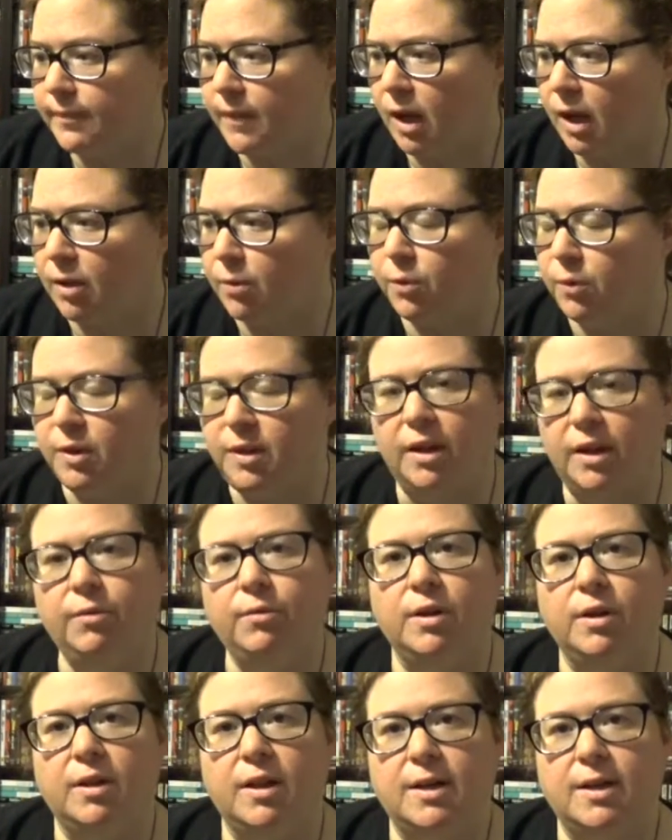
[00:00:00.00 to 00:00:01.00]
And when they
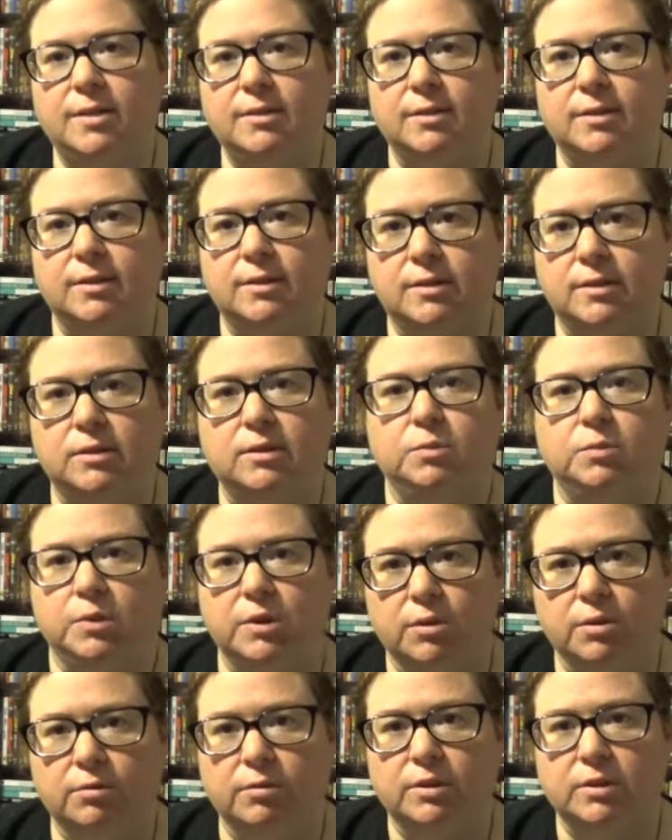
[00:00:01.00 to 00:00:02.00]
realize that this is what
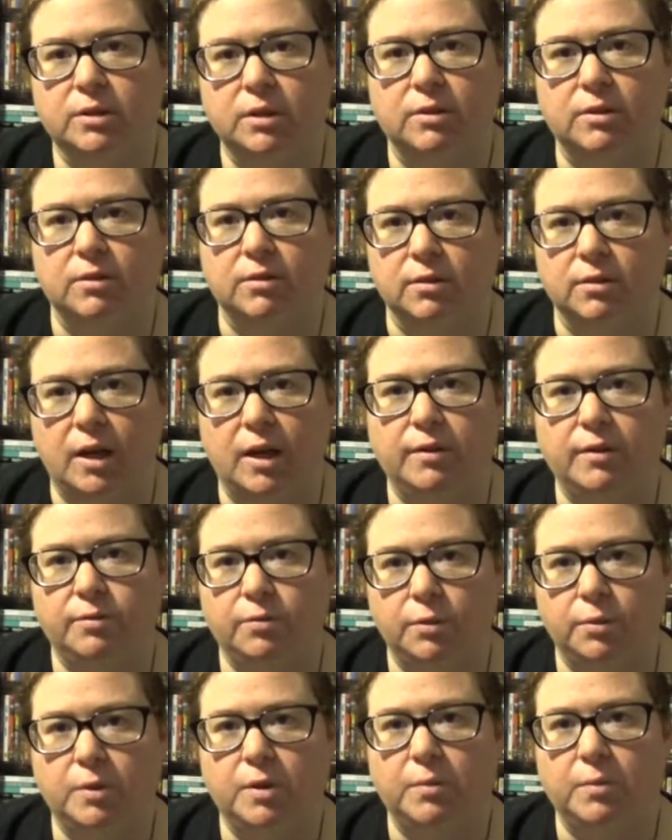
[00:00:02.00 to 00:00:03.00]
they're risking their lives
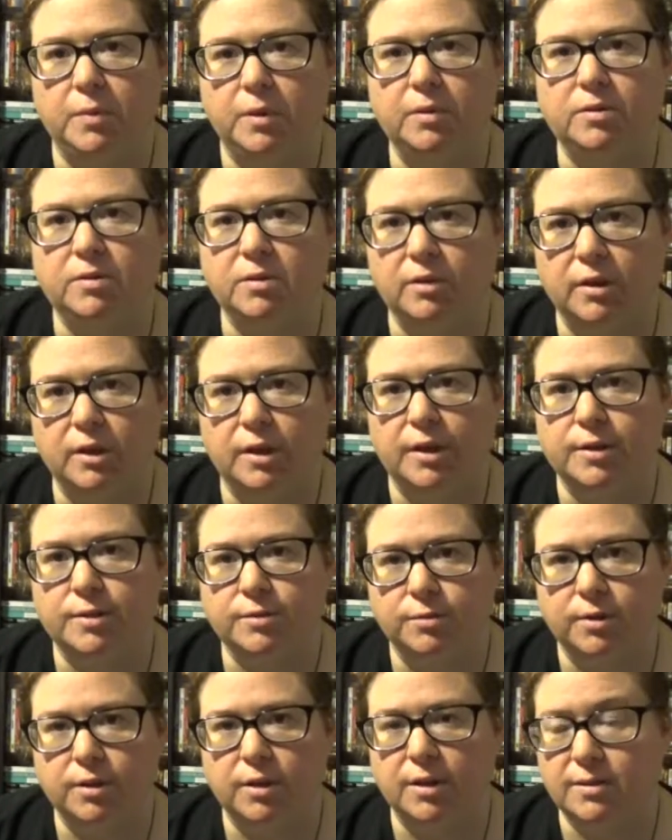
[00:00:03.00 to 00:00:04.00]
for, when the military
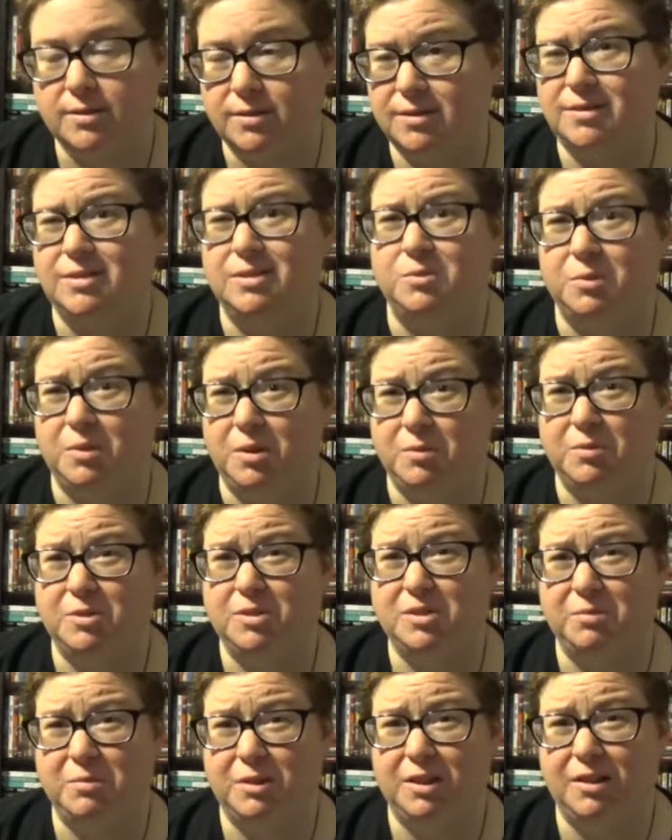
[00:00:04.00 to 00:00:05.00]
guys realize this is what I'm
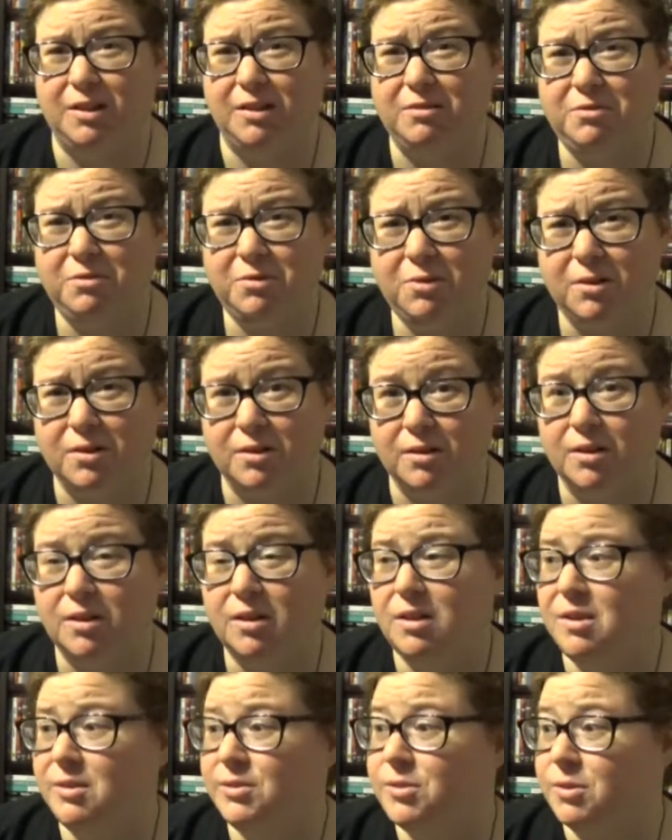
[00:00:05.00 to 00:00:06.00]
risking my life for,
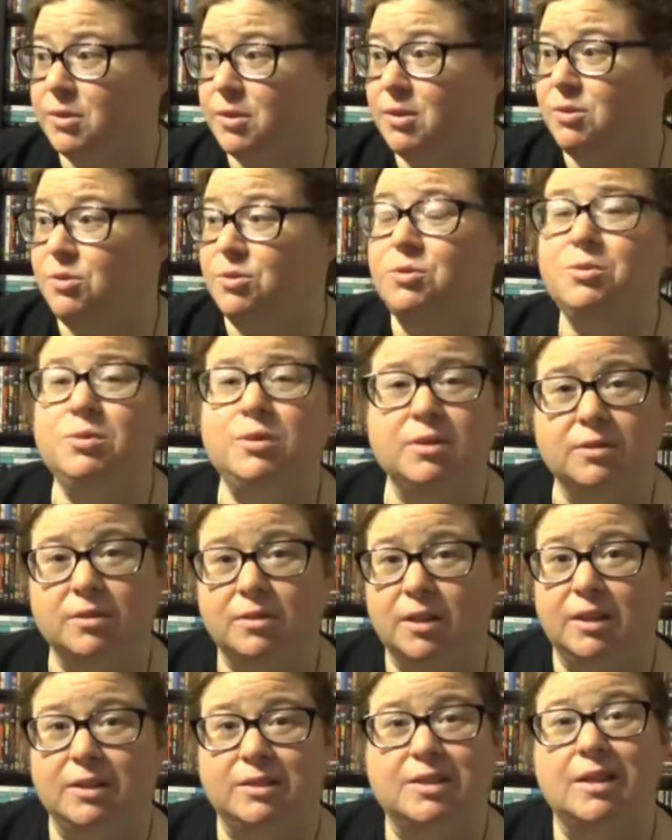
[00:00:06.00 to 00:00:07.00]
so that you can
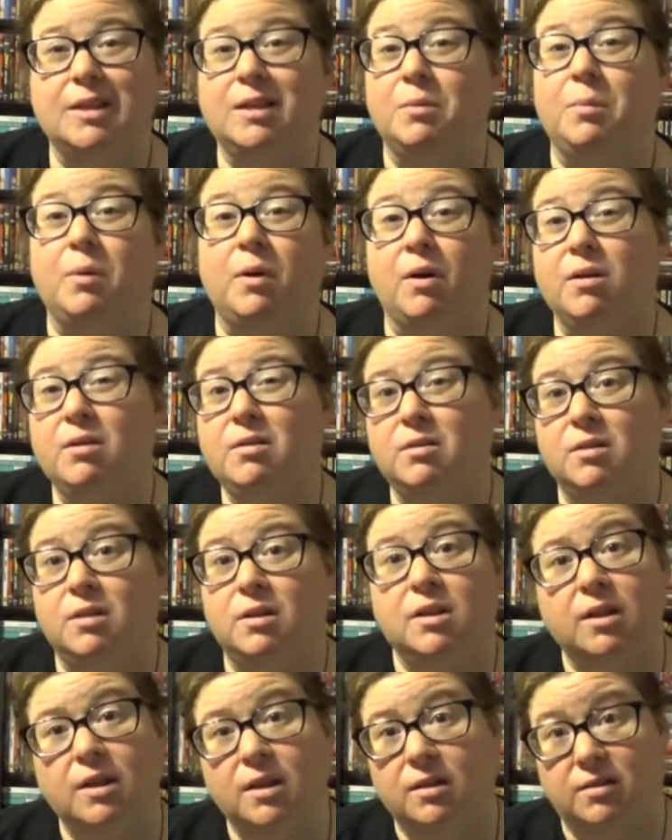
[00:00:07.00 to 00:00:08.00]
take it apart
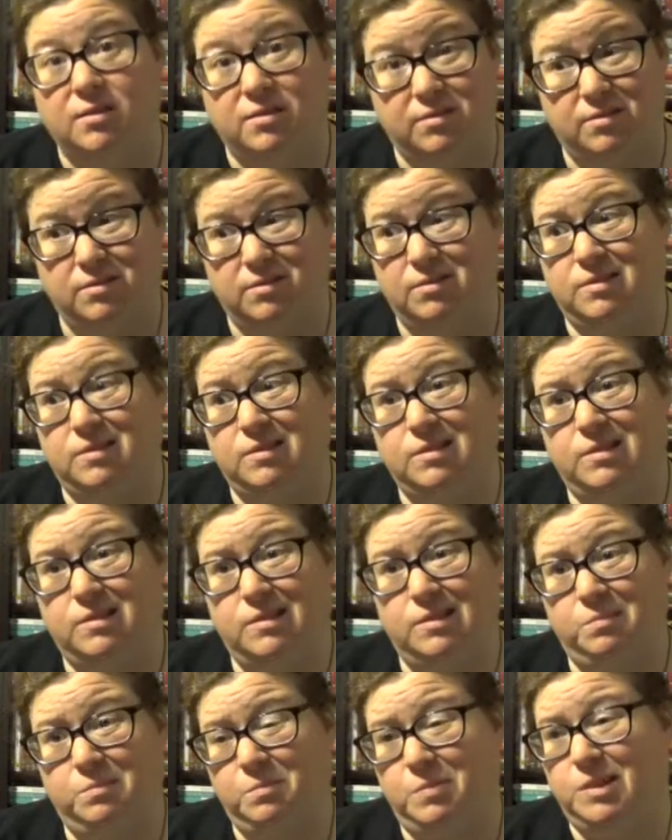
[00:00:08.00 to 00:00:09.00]

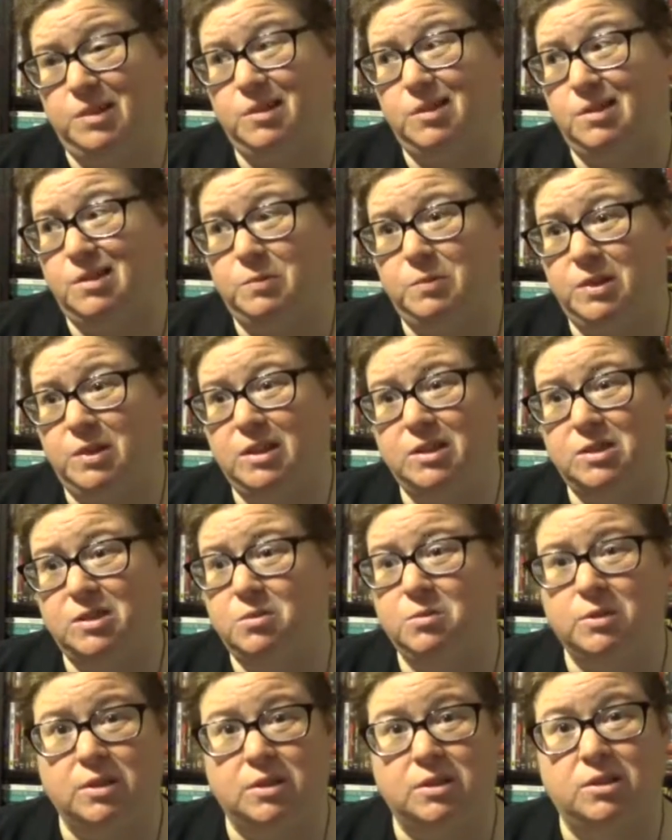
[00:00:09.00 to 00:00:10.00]
but what are you
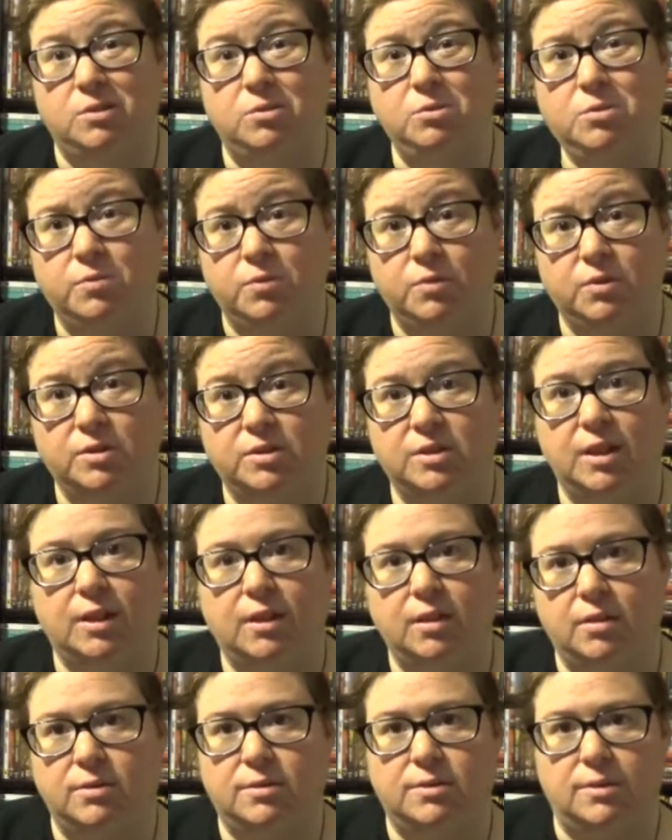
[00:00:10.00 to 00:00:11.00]
doing that's useful? Is that
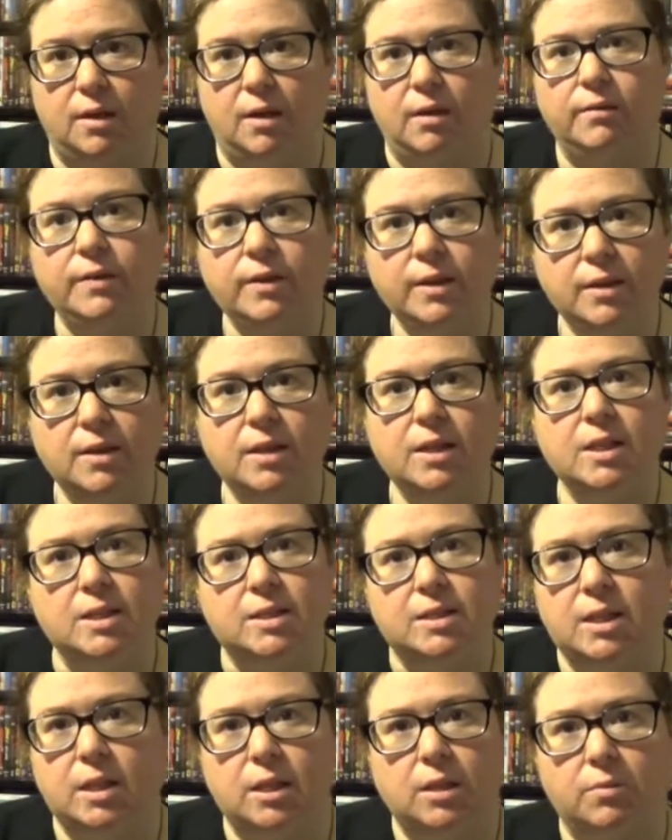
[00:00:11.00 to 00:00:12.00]
going to solve anything?
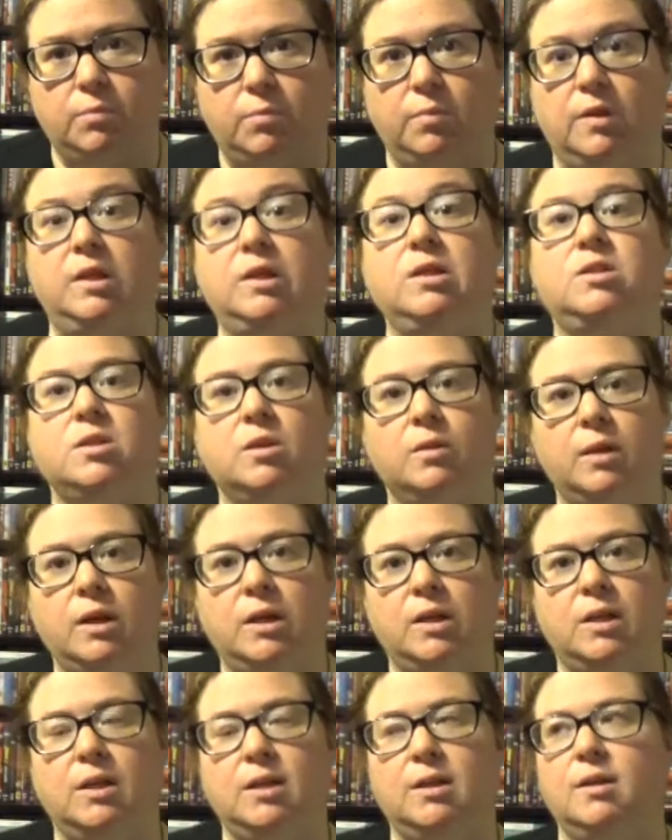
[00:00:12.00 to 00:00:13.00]
Is that going to lead to
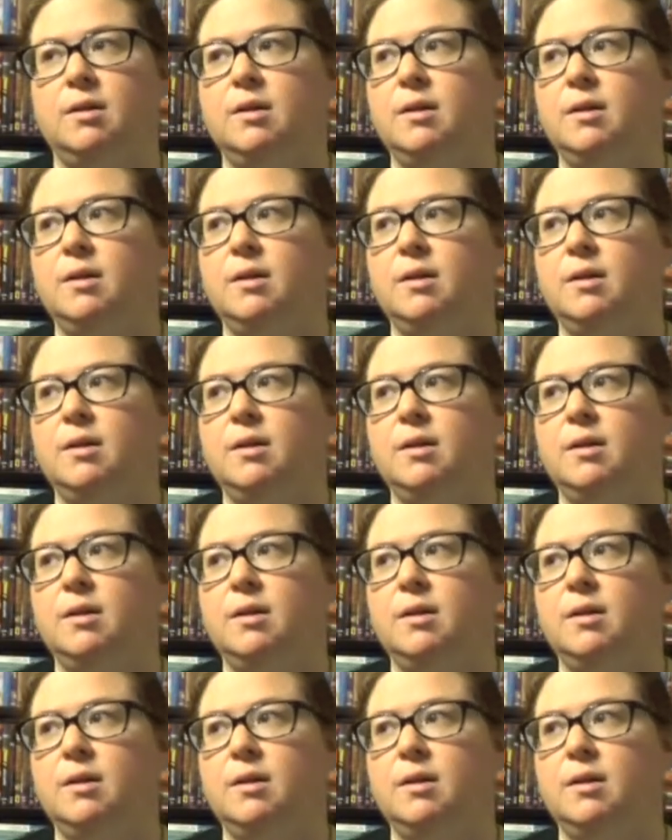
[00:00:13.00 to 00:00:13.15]
anything?